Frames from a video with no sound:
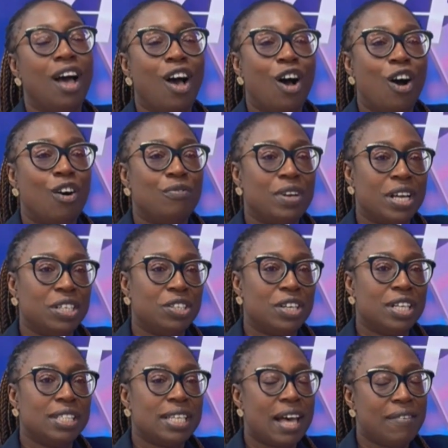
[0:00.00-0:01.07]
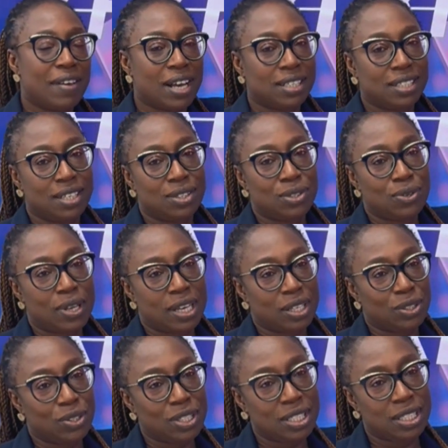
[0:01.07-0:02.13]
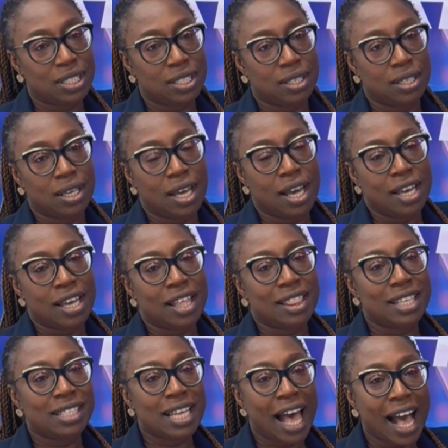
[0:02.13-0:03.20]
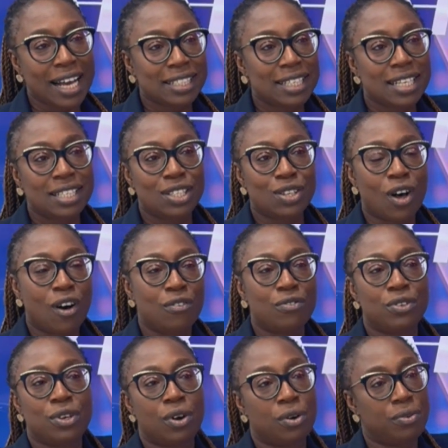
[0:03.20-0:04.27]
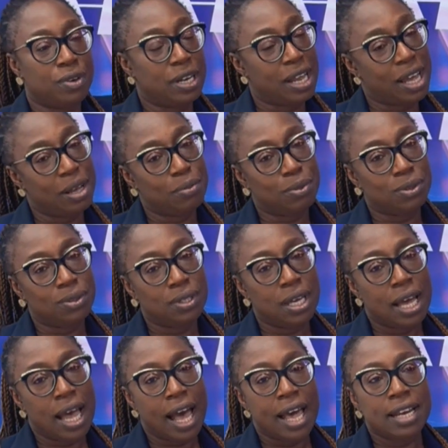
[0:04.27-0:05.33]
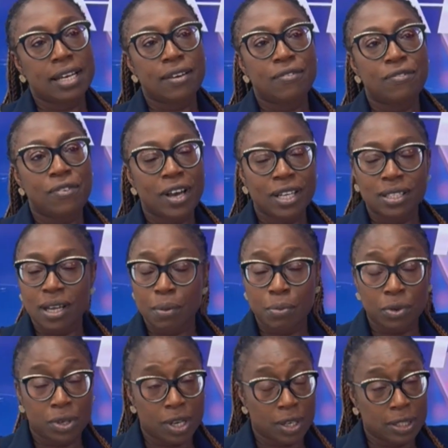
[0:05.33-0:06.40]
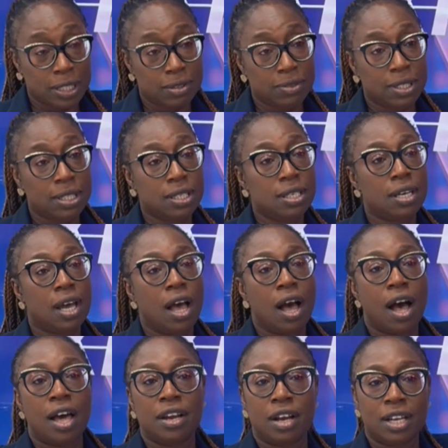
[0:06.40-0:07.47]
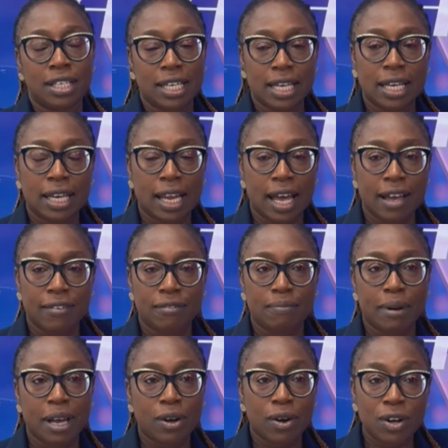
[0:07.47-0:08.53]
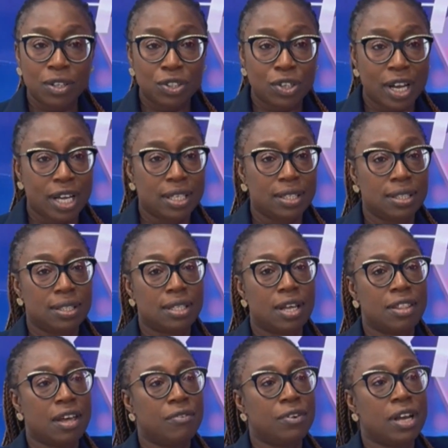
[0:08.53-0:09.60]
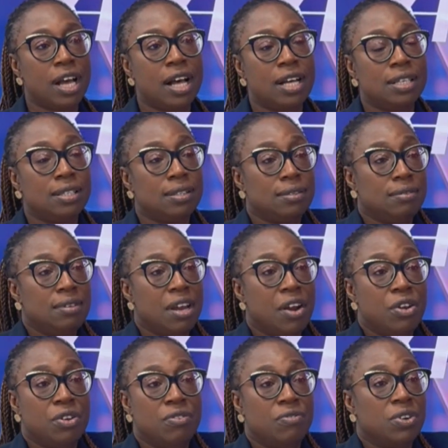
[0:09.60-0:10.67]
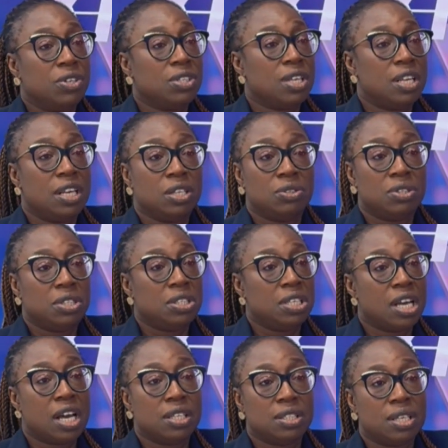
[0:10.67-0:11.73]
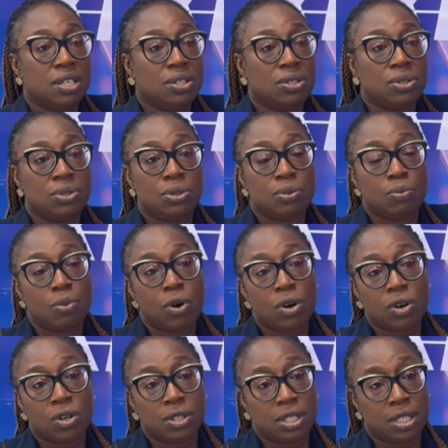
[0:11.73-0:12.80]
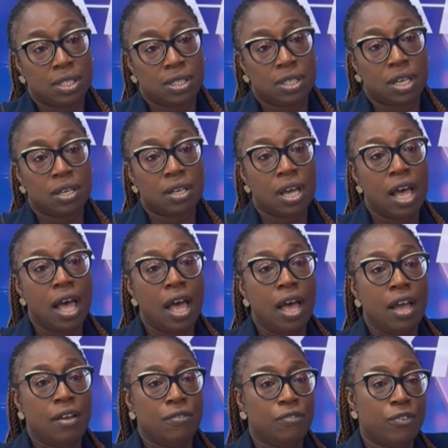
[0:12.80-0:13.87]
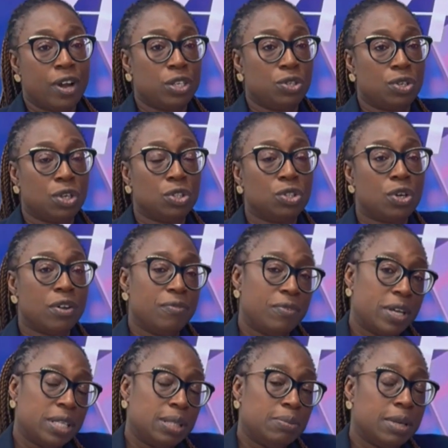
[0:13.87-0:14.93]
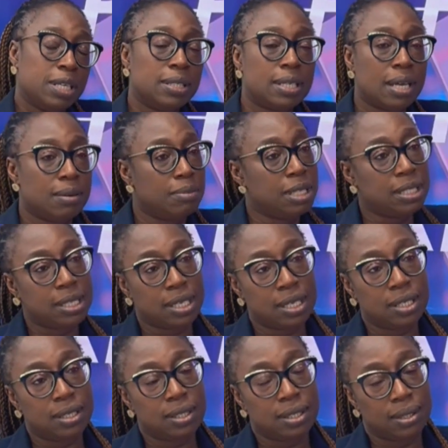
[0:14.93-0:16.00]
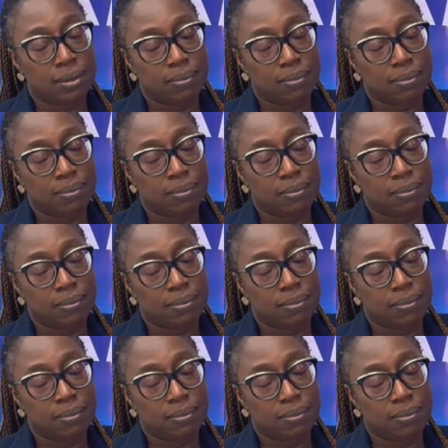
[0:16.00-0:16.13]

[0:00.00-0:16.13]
of Nigerians have access to electricity. Yet this access is often unreliable, and it affects our productivity and our daily life. By contrast, South Africa has near universal electricity access due to more consistent infrastructure investment and maintenance.